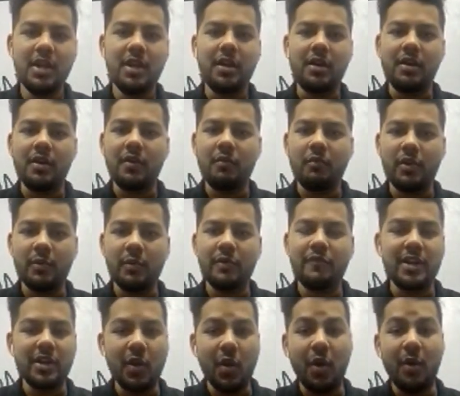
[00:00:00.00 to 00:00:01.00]
we were very
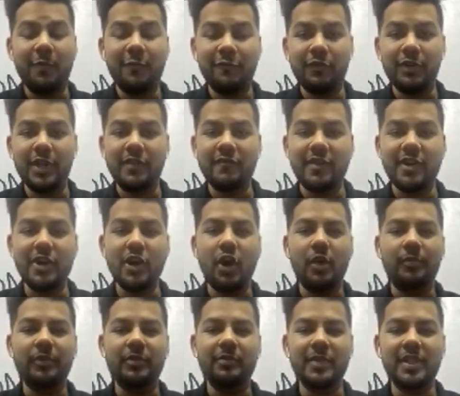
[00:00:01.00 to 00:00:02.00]
hopeful and very
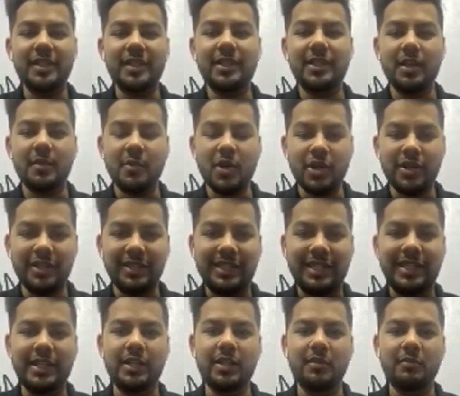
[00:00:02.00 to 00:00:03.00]
optimistic about
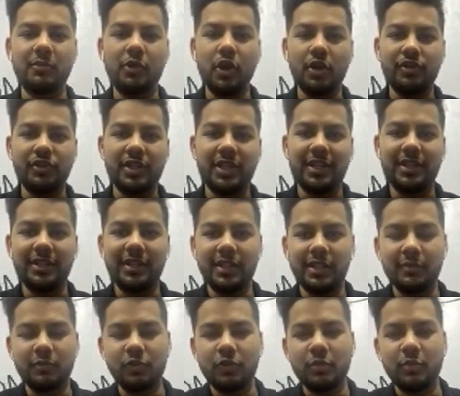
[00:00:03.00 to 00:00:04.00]
Ethereum launching Ethereum
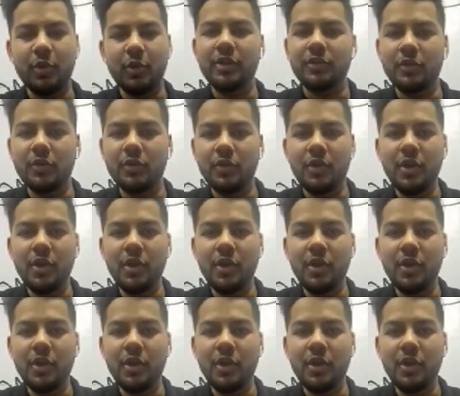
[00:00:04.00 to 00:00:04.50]
2.0,